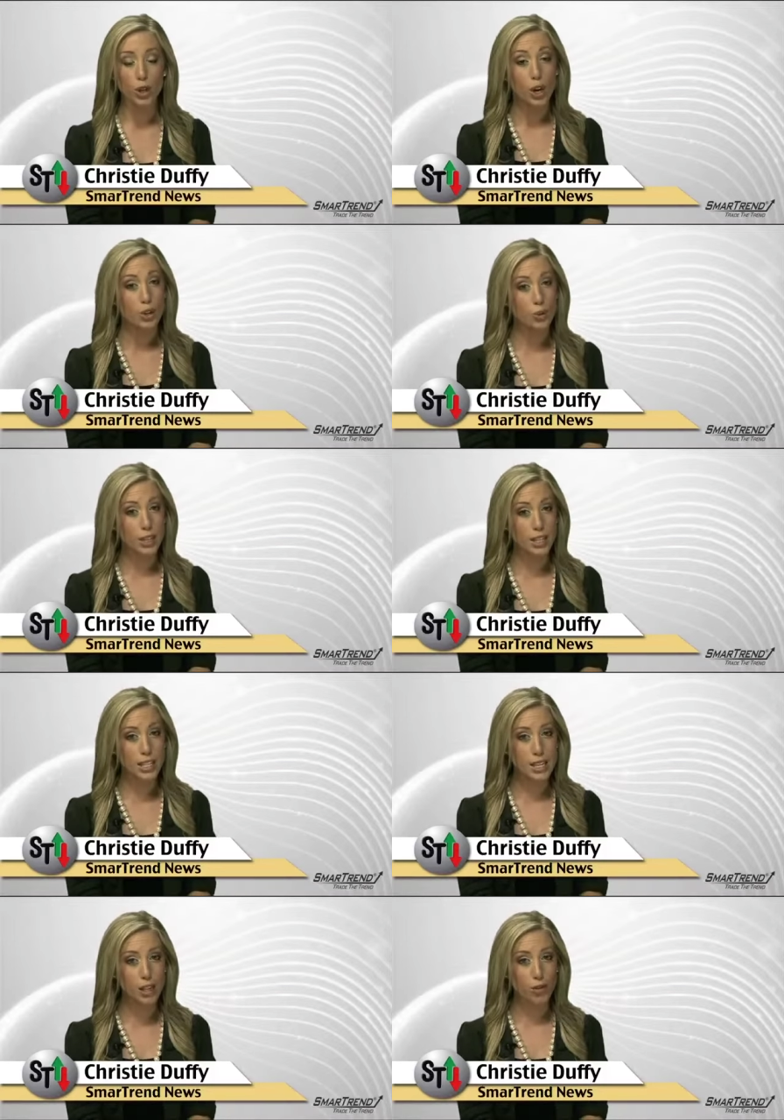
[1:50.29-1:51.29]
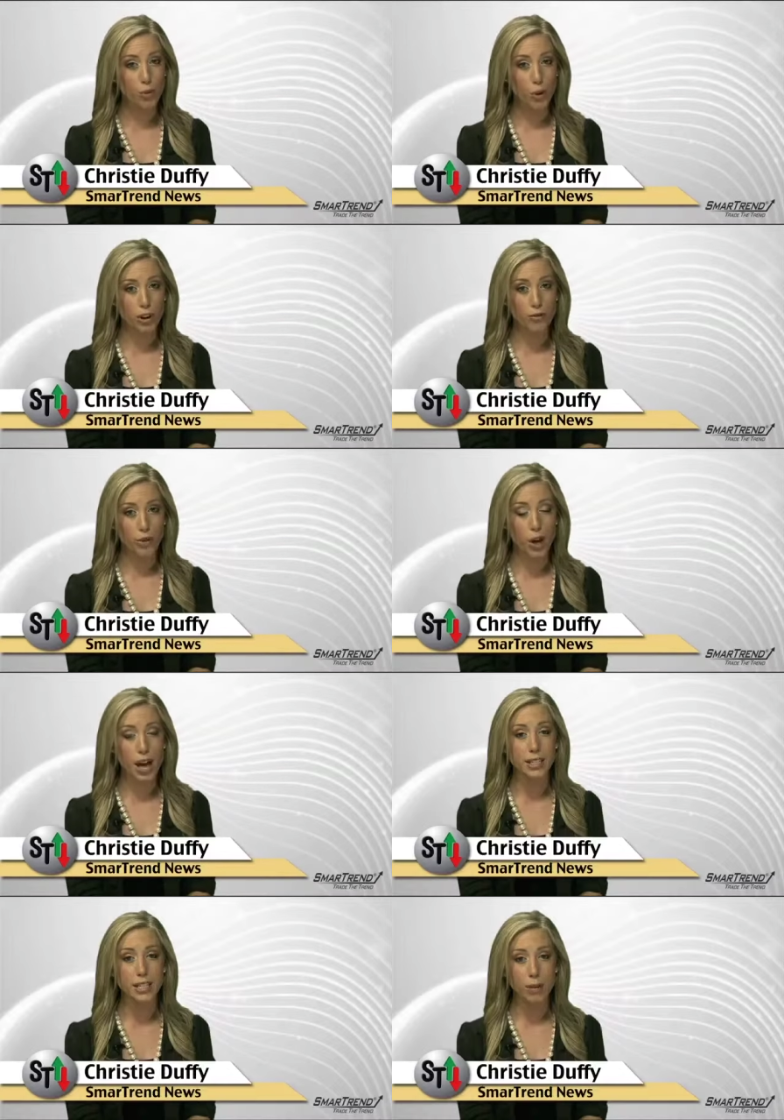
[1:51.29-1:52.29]
You can see this report in full
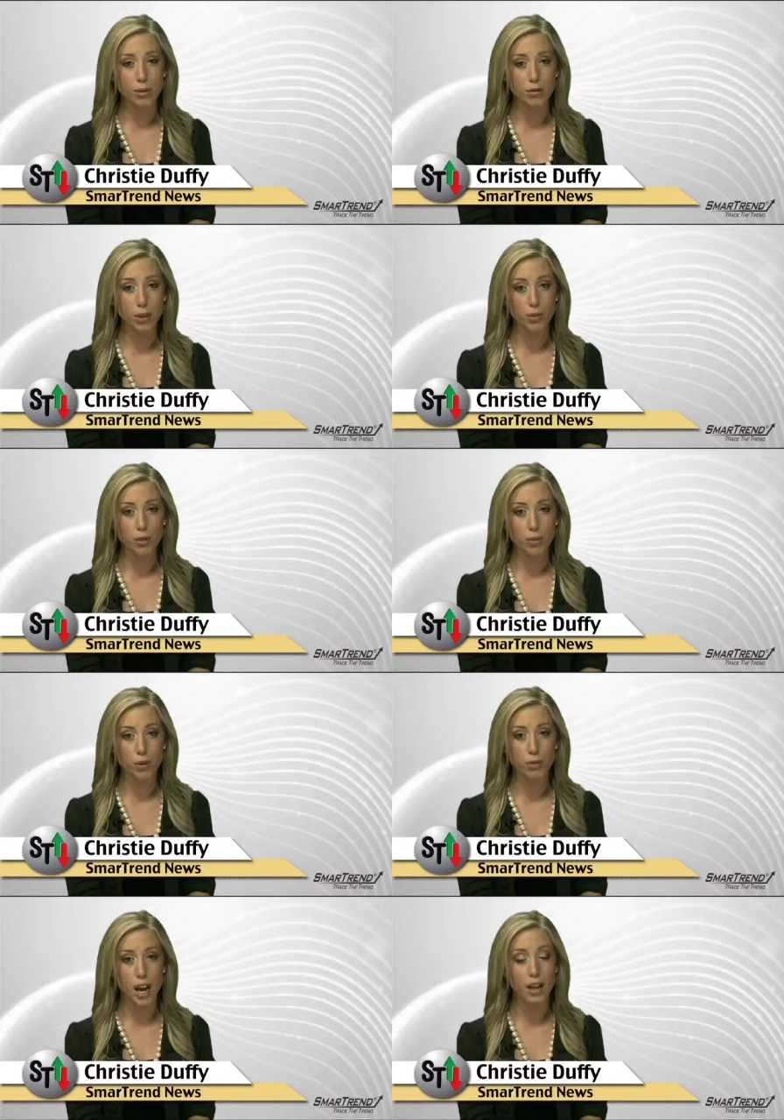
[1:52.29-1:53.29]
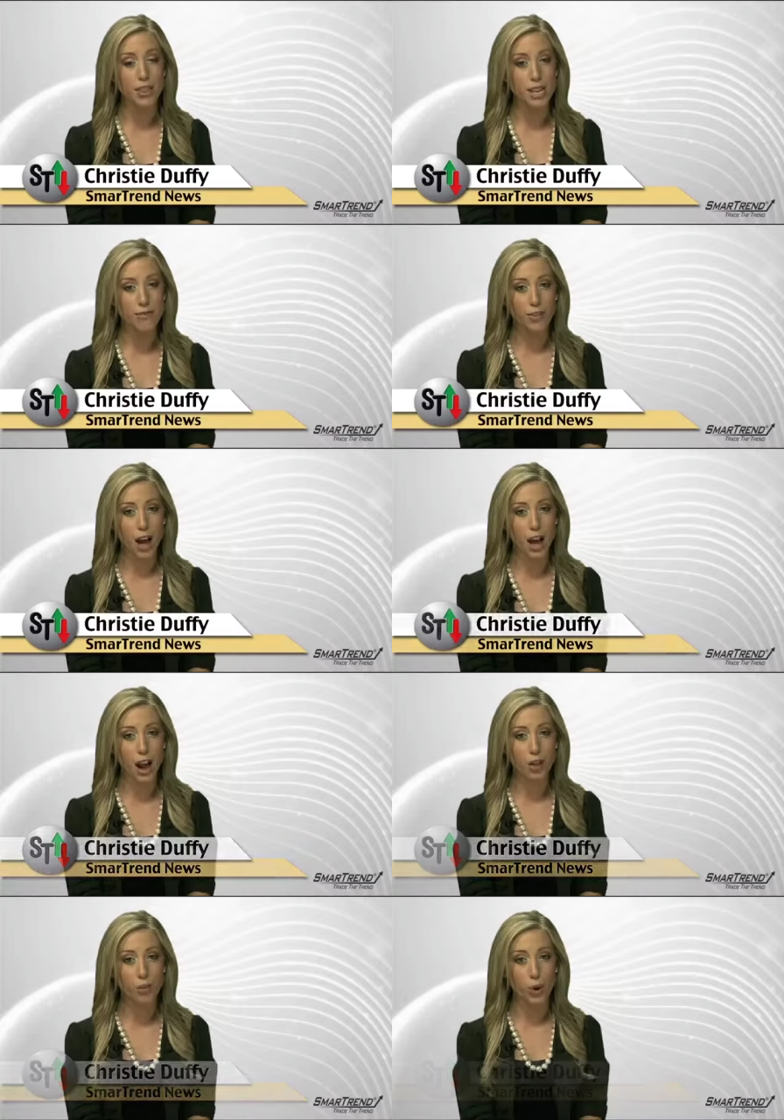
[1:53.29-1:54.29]
at
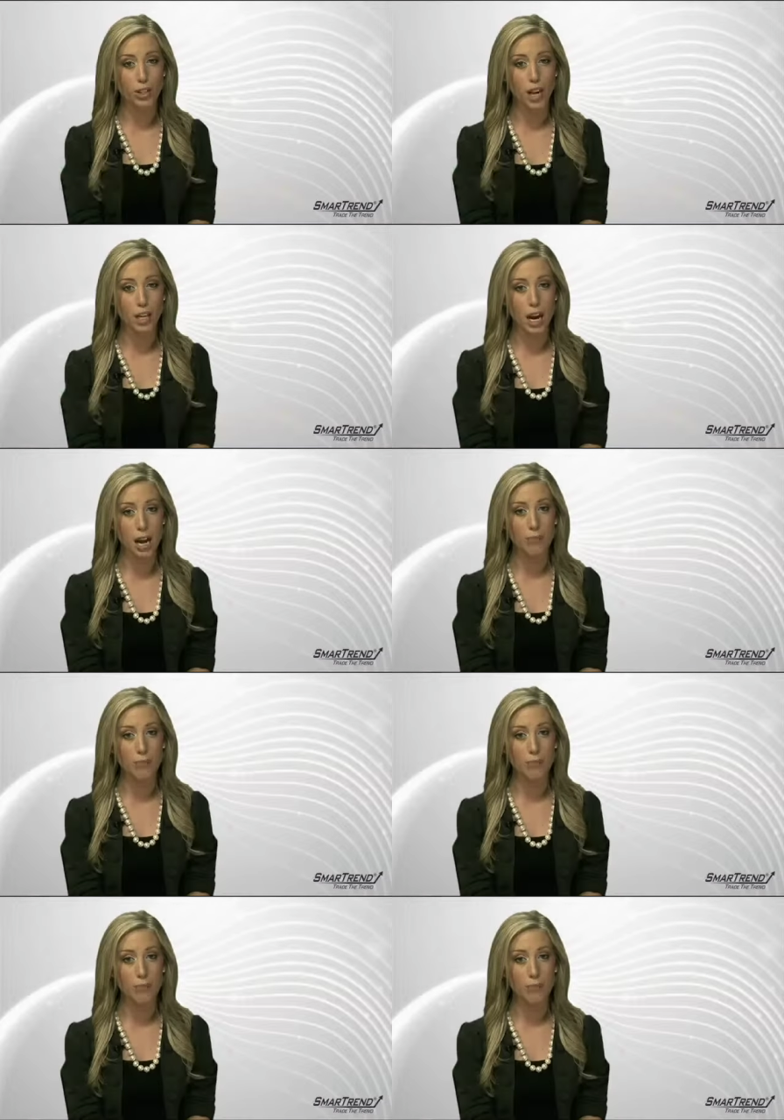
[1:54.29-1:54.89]
www.theflyonthewall.com.